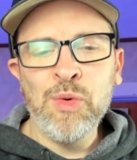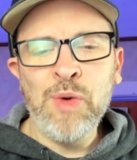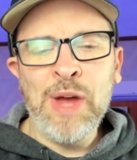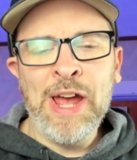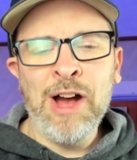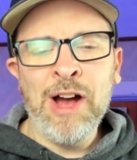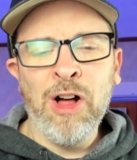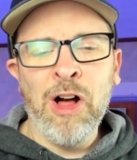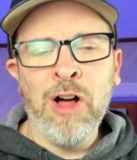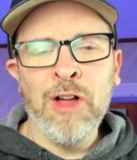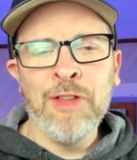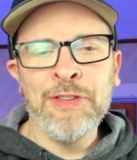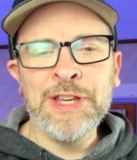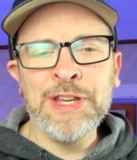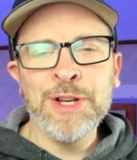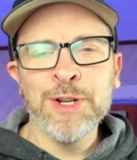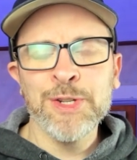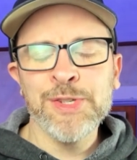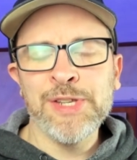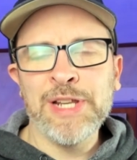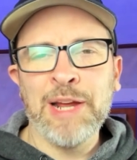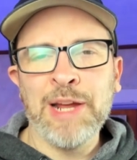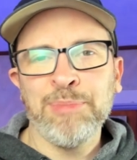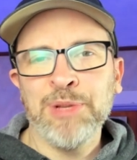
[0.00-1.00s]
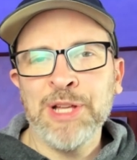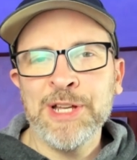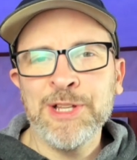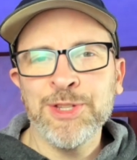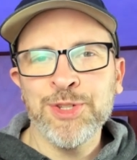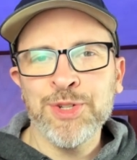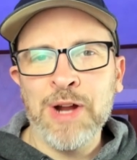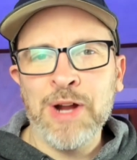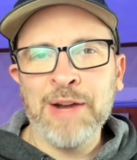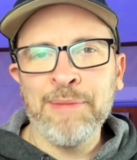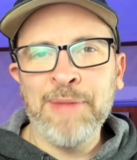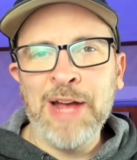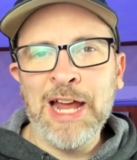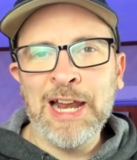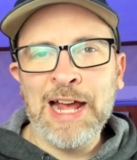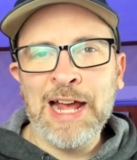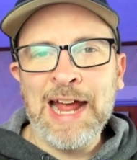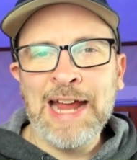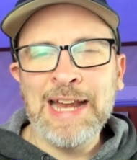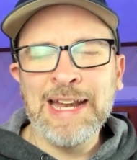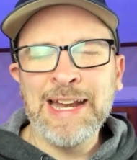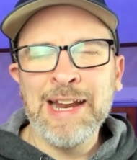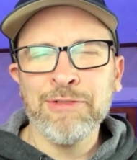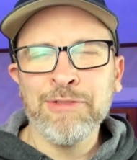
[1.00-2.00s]
all the years that I played Stratomatic,
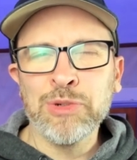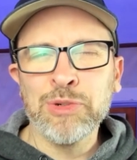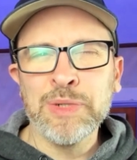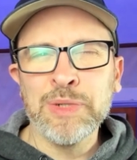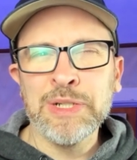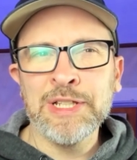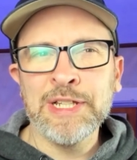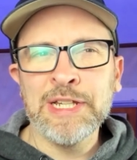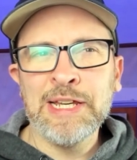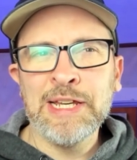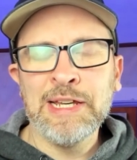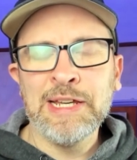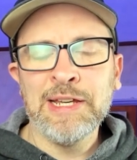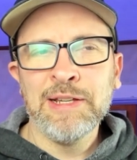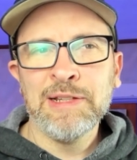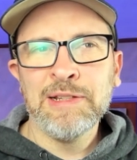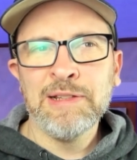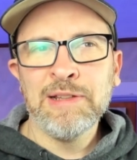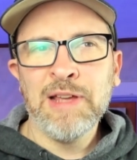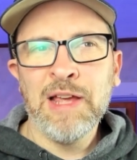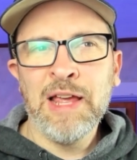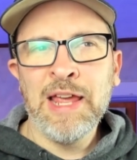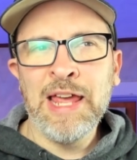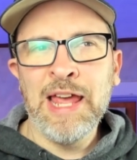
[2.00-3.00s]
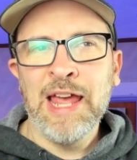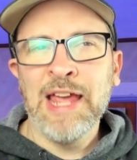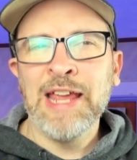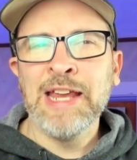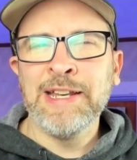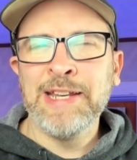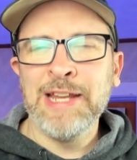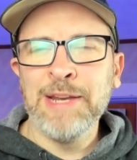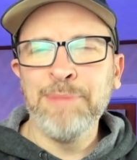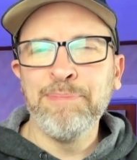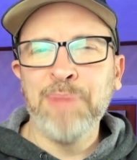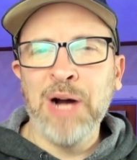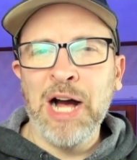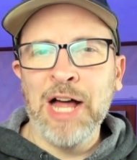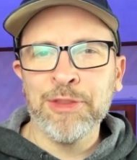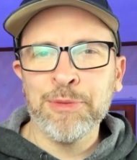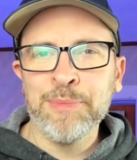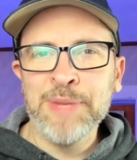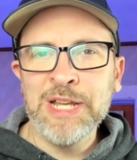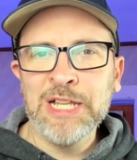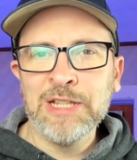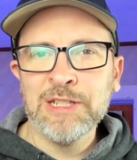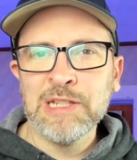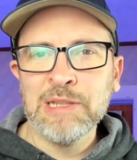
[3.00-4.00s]
I never really. It did bother
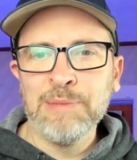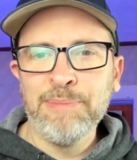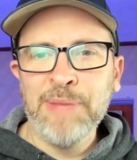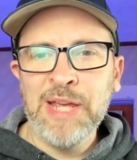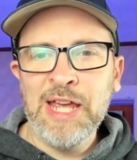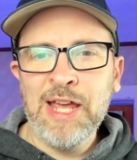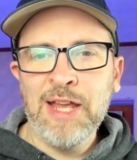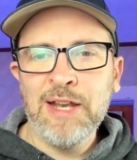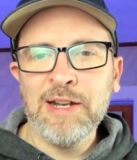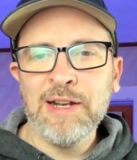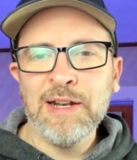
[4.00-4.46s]
me a little bit,